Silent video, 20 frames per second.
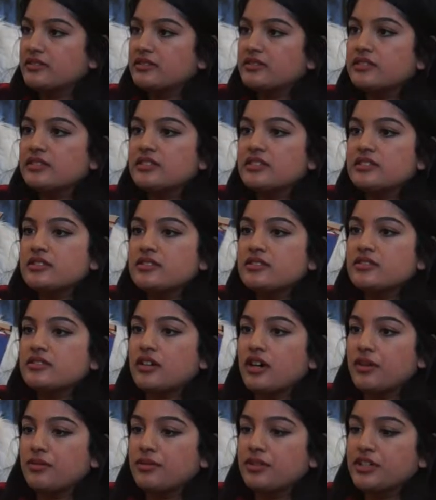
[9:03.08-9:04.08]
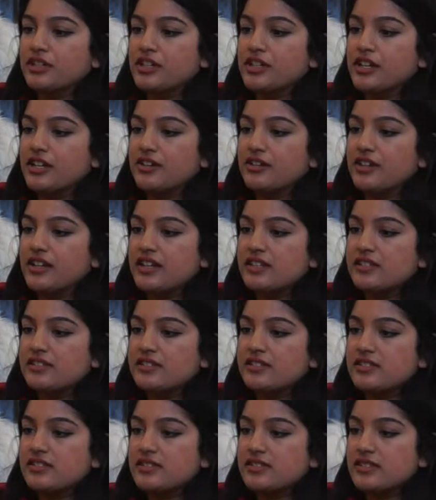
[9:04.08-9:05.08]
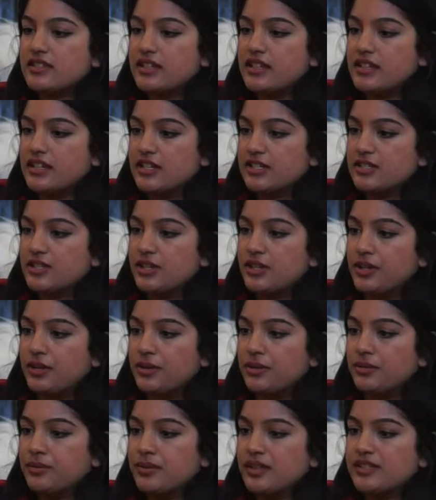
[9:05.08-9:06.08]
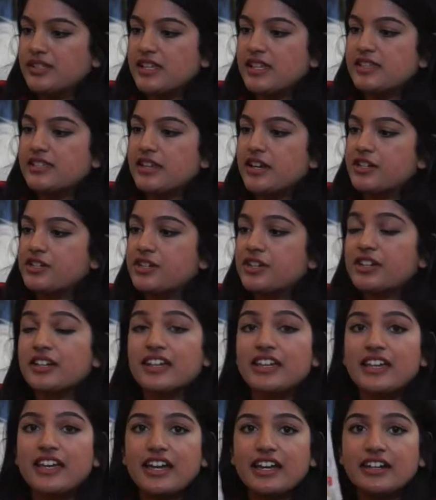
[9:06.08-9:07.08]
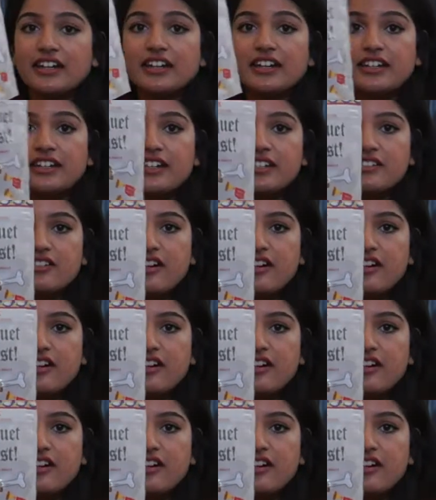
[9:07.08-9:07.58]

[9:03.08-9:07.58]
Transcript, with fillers: it's got really good ingredients in it too. It says they're turkey and honey